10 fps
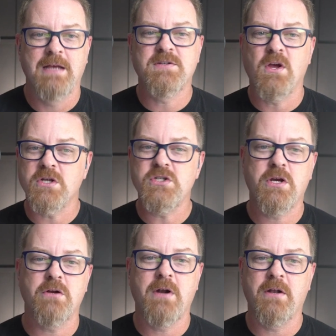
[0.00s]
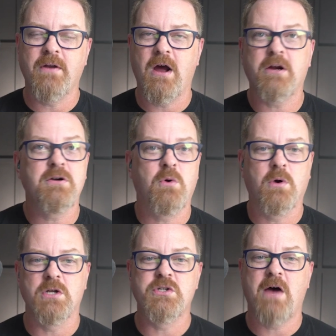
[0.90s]
As long as you can run Docker
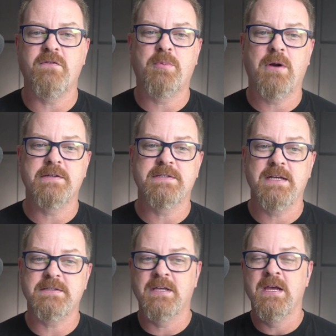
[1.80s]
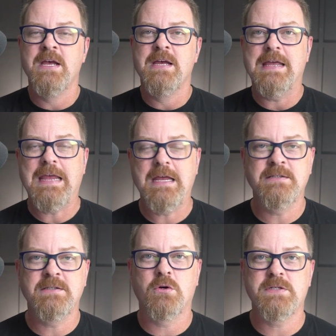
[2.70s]
or a Java process
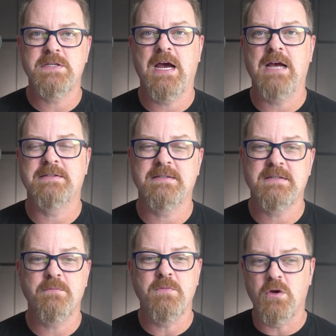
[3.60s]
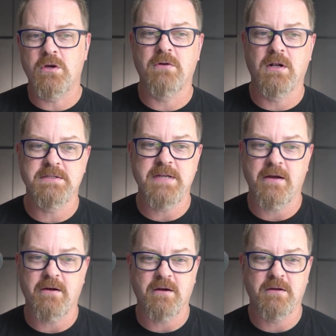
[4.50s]
in your CI system, you can run
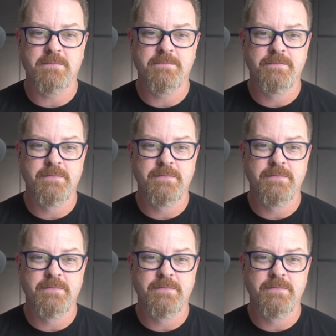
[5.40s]
StackHawk.